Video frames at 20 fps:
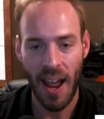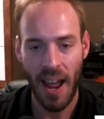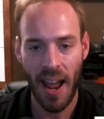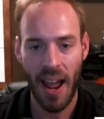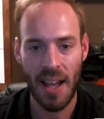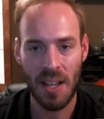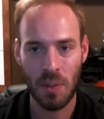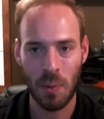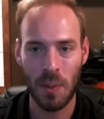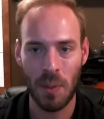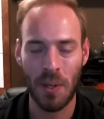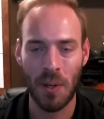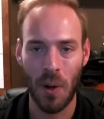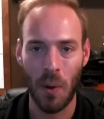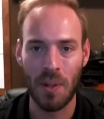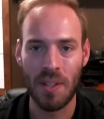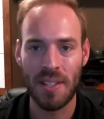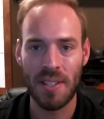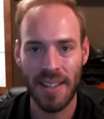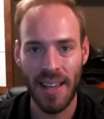As we
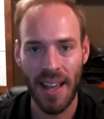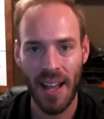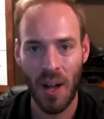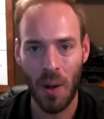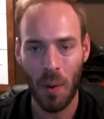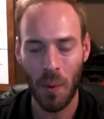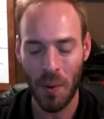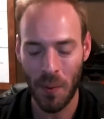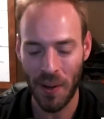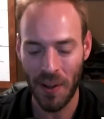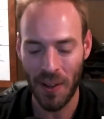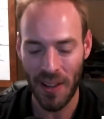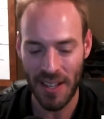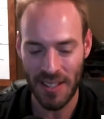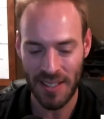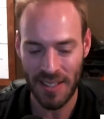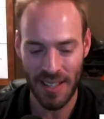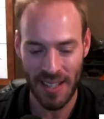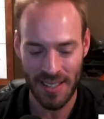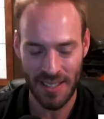grow and scale, we
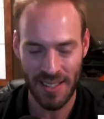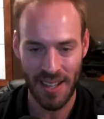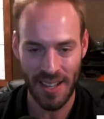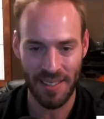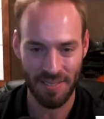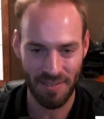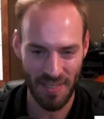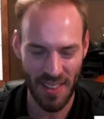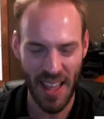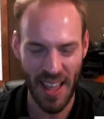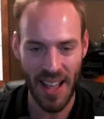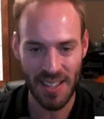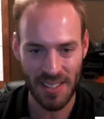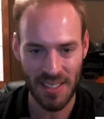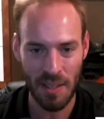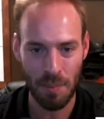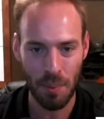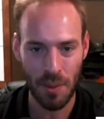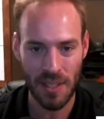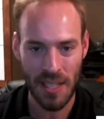realize that that's not as
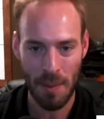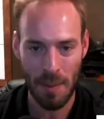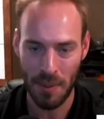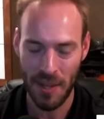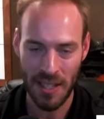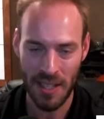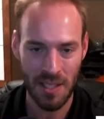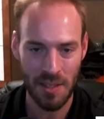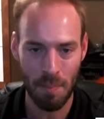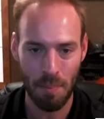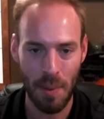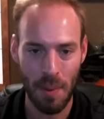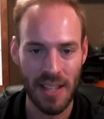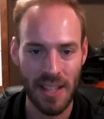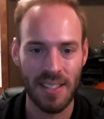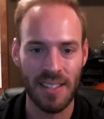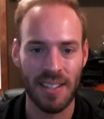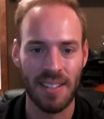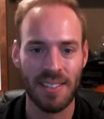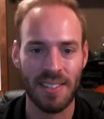simple as that, but that's the
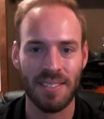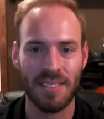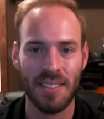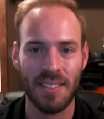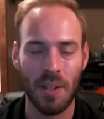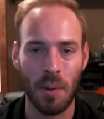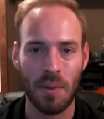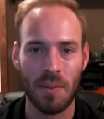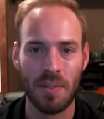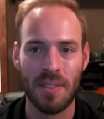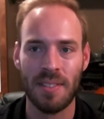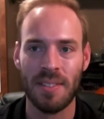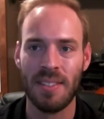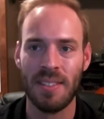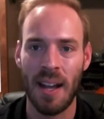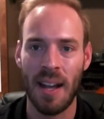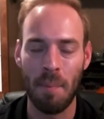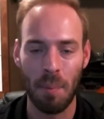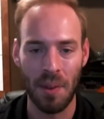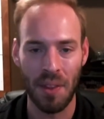basic,
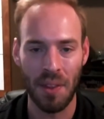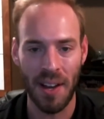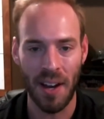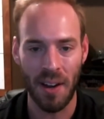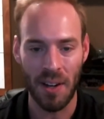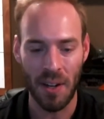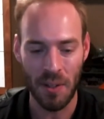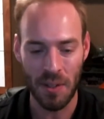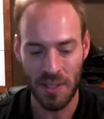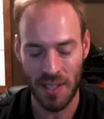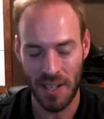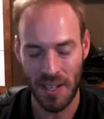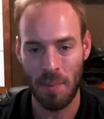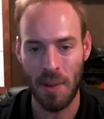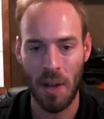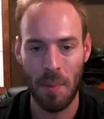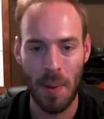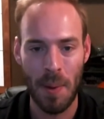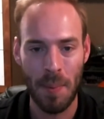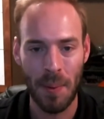template there. Send out
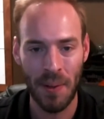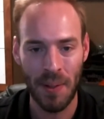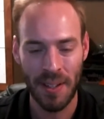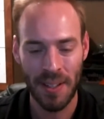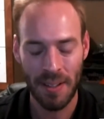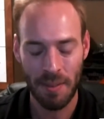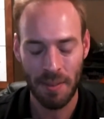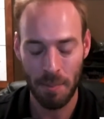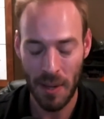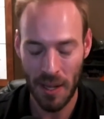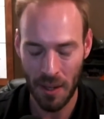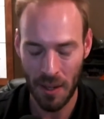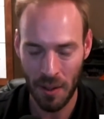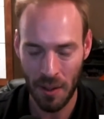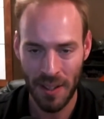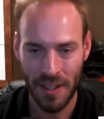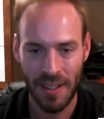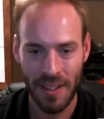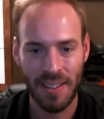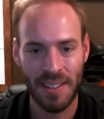mail,
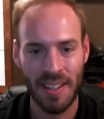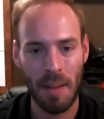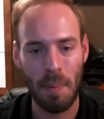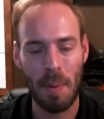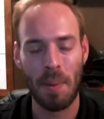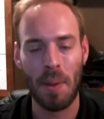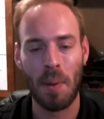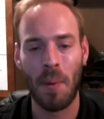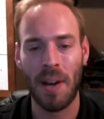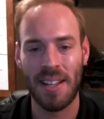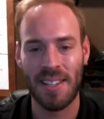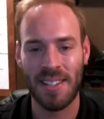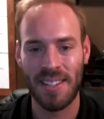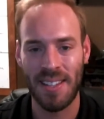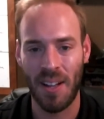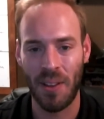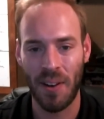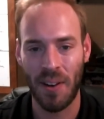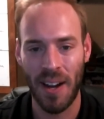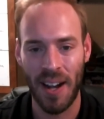get people that want to
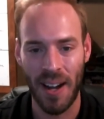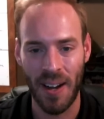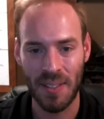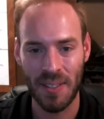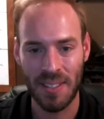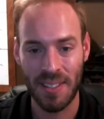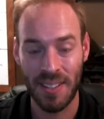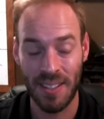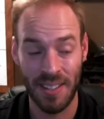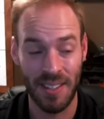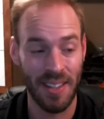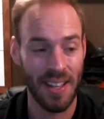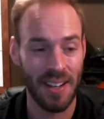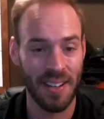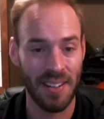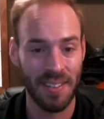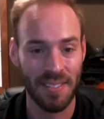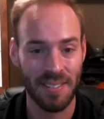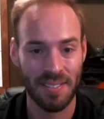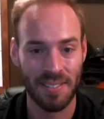sell their house, and
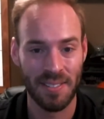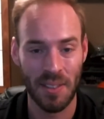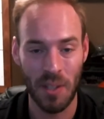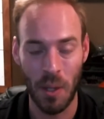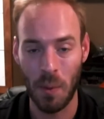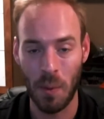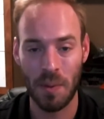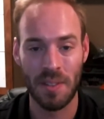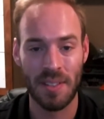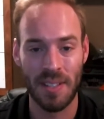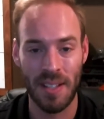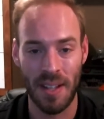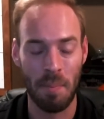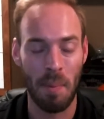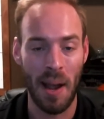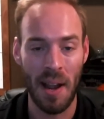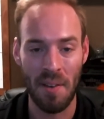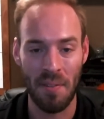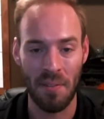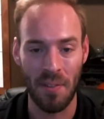then go and
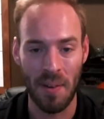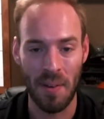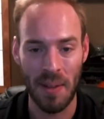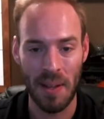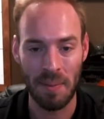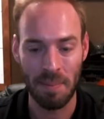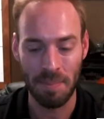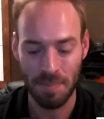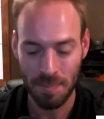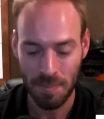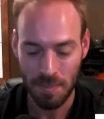buy it from them.